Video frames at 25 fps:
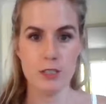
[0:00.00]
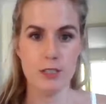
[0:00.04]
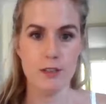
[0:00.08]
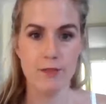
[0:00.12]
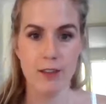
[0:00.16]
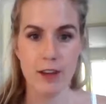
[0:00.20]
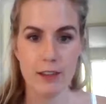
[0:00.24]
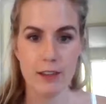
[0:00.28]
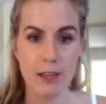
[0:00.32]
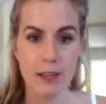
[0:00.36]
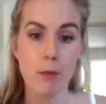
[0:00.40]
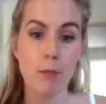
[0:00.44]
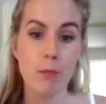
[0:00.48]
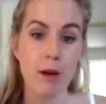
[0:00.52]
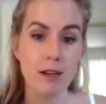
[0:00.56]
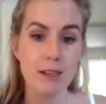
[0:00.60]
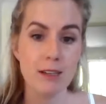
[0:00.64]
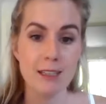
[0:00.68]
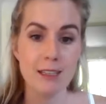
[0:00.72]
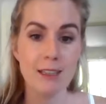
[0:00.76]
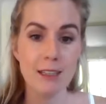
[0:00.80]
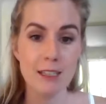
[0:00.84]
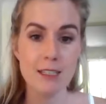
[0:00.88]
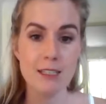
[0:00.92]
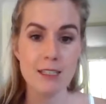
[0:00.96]
In fact, they
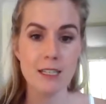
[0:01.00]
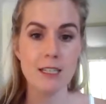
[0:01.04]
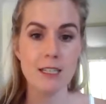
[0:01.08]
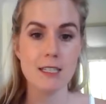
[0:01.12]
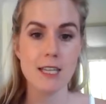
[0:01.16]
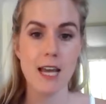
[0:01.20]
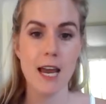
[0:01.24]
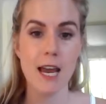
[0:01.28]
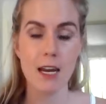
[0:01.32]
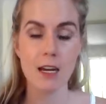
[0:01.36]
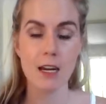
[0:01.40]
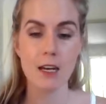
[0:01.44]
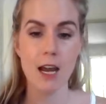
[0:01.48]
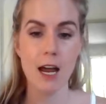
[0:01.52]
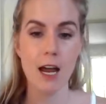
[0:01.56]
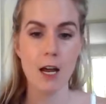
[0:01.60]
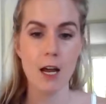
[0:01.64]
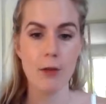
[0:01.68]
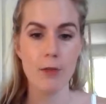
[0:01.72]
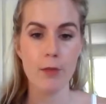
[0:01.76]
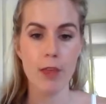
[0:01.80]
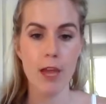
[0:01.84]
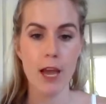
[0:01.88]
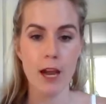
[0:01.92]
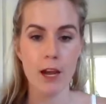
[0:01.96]
practically dictate
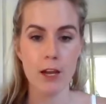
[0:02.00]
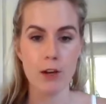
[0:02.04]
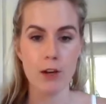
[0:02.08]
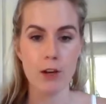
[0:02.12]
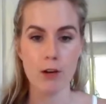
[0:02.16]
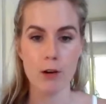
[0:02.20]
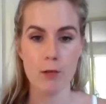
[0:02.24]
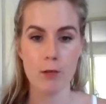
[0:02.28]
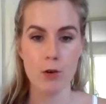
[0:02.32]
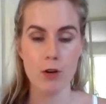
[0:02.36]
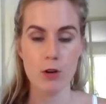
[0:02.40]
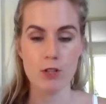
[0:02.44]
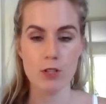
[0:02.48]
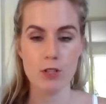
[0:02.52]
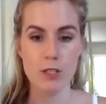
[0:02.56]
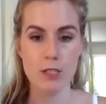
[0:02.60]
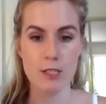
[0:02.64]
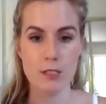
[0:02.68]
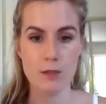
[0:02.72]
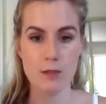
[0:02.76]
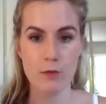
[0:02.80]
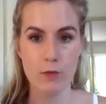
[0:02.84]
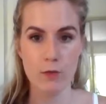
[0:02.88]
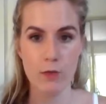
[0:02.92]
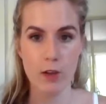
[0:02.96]
how your
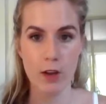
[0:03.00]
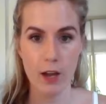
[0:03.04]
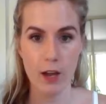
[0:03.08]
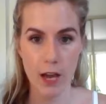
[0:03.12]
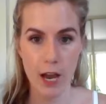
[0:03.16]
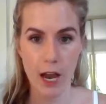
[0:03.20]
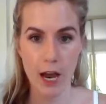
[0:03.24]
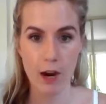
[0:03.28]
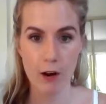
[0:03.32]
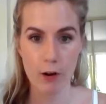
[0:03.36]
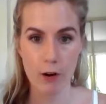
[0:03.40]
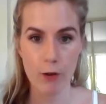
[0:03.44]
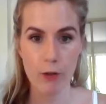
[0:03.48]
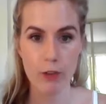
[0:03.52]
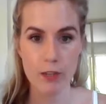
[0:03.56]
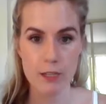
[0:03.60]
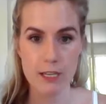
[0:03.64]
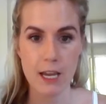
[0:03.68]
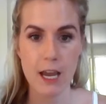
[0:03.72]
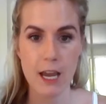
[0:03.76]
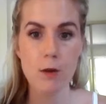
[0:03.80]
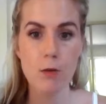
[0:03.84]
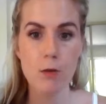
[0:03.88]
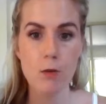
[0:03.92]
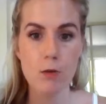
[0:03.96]
emotions are on the
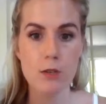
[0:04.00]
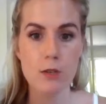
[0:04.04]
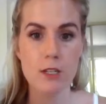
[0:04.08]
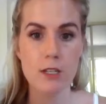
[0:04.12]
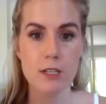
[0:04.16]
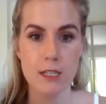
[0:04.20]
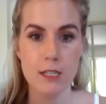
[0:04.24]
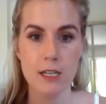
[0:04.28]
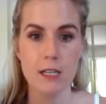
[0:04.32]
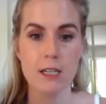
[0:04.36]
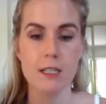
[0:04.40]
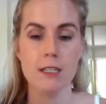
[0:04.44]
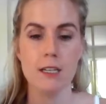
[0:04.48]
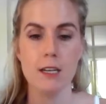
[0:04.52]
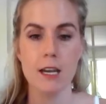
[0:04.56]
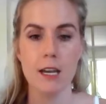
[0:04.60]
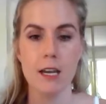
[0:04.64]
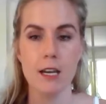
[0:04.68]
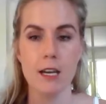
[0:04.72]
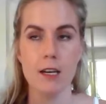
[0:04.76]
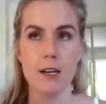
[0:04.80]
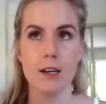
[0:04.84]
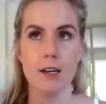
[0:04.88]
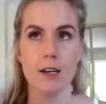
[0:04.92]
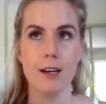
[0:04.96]
day, or
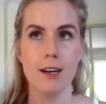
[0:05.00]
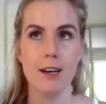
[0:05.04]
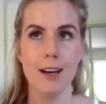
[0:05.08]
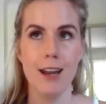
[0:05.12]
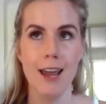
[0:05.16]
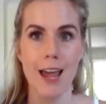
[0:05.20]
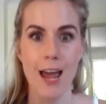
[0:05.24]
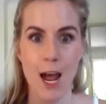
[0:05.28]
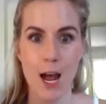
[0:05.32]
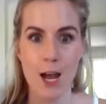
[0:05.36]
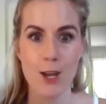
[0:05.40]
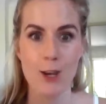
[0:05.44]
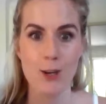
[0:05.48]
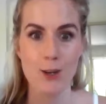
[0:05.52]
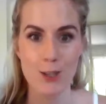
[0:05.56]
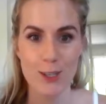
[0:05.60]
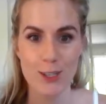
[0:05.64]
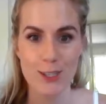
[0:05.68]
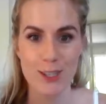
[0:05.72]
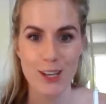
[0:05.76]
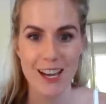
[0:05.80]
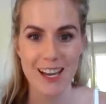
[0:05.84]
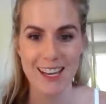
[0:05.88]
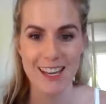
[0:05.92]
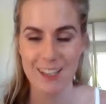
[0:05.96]
dictate how you
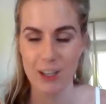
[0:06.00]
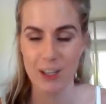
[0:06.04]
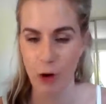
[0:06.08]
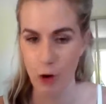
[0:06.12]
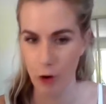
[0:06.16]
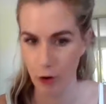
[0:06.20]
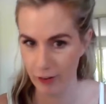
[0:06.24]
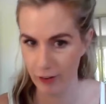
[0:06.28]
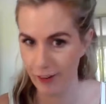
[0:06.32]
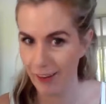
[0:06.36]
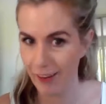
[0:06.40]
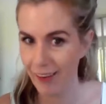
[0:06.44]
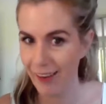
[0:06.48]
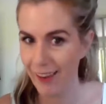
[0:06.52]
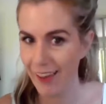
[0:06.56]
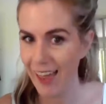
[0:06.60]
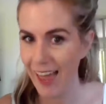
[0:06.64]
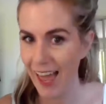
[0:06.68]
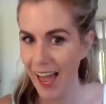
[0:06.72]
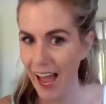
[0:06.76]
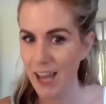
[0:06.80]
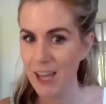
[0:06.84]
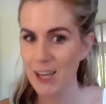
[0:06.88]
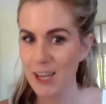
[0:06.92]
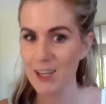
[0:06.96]

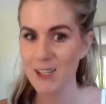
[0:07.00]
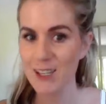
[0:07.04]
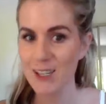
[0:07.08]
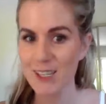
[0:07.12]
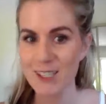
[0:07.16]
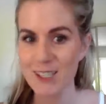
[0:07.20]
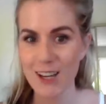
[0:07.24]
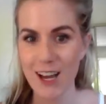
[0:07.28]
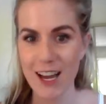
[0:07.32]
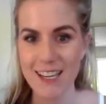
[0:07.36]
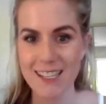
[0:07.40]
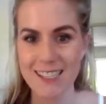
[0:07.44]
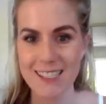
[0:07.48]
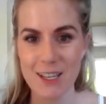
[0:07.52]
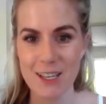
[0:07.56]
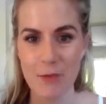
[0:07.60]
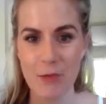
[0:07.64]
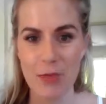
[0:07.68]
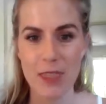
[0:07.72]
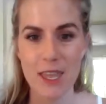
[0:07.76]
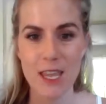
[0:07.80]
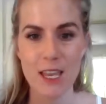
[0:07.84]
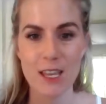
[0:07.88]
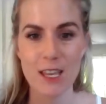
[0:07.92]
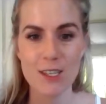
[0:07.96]
decide
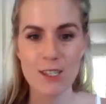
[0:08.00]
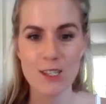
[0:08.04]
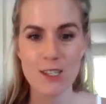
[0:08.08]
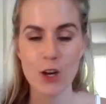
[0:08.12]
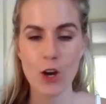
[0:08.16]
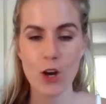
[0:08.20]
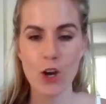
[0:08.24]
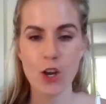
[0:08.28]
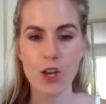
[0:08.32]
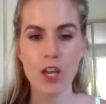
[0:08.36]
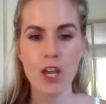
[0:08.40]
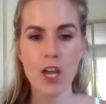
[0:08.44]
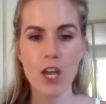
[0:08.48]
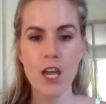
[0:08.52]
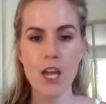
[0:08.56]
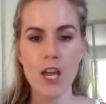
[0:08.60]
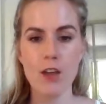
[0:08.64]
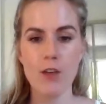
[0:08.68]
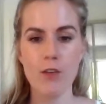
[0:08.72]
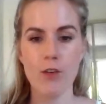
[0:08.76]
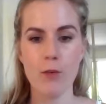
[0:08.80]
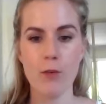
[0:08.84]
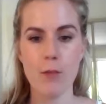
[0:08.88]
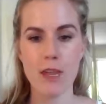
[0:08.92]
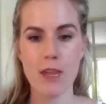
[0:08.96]
something. So
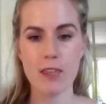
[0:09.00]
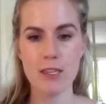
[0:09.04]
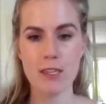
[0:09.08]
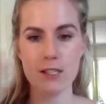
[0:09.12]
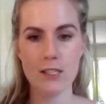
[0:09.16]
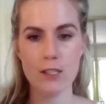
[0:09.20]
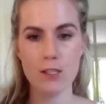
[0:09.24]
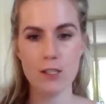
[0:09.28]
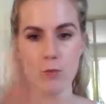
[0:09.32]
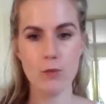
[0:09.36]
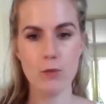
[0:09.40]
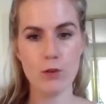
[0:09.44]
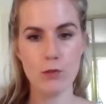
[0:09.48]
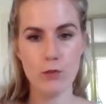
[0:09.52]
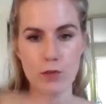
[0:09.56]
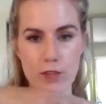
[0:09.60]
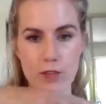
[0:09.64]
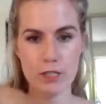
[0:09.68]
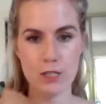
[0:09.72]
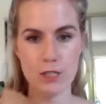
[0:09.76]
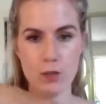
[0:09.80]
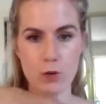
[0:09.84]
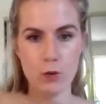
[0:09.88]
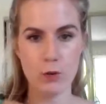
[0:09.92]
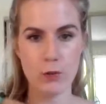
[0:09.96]
for me, this is a real
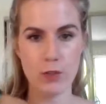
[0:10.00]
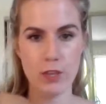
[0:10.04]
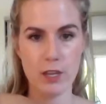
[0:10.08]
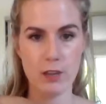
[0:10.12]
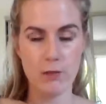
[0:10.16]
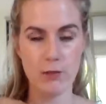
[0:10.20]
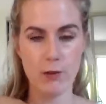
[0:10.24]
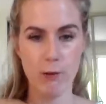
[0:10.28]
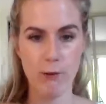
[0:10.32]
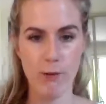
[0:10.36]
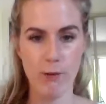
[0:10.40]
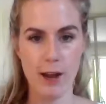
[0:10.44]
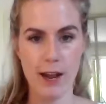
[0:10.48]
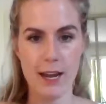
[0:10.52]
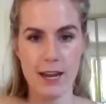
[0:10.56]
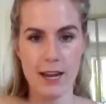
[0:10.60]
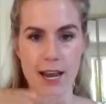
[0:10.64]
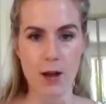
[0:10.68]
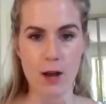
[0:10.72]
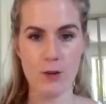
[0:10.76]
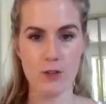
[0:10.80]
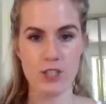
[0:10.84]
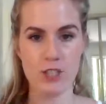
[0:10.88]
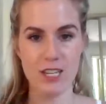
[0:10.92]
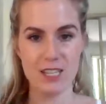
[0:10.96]
physical thing for right
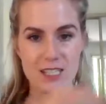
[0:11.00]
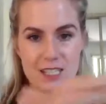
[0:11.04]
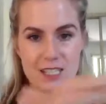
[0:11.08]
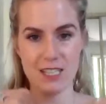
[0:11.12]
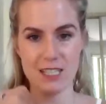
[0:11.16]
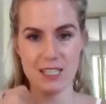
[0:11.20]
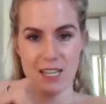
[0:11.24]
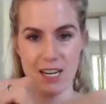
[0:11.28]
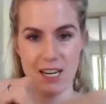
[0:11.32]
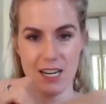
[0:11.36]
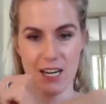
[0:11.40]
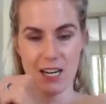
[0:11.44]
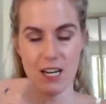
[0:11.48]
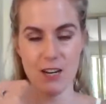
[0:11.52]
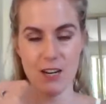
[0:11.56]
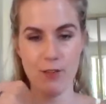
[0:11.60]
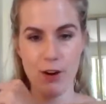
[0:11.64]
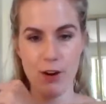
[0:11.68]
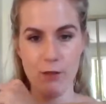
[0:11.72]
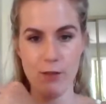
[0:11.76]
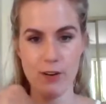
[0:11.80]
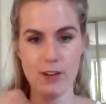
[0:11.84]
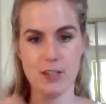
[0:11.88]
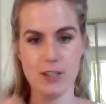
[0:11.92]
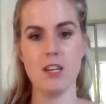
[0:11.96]
now. Is yes, that's negative,
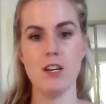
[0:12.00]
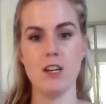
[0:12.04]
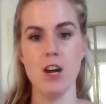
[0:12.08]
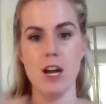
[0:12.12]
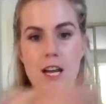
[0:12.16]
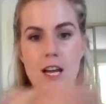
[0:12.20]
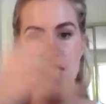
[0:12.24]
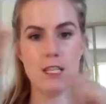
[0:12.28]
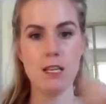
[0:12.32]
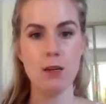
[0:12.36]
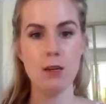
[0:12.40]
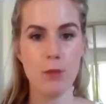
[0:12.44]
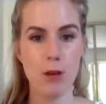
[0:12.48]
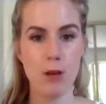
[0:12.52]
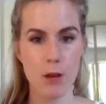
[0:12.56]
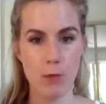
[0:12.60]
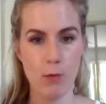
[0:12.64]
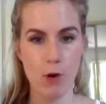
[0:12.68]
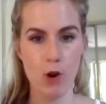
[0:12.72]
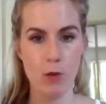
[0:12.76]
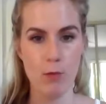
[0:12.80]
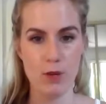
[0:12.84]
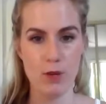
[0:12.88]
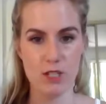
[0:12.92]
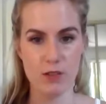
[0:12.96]
I recognize it, but I'm
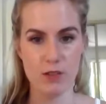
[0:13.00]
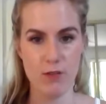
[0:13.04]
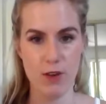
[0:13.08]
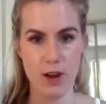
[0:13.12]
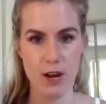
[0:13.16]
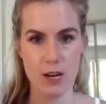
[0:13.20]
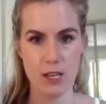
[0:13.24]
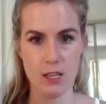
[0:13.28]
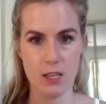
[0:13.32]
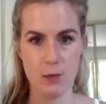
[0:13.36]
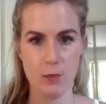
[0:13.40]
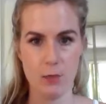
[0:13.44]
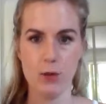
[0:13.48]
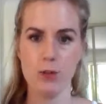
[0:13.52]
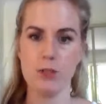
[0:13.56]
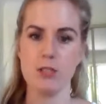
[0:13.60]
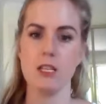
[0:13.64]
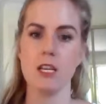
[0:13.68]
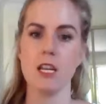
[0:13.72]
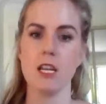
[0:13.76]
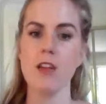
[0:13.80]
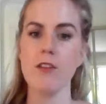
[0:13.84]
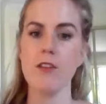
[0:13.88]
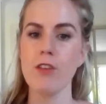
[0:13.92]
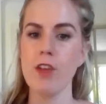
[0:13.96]
open to finding the
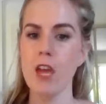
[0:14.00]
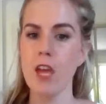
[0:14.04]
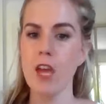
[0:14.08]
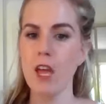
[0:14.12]
positive.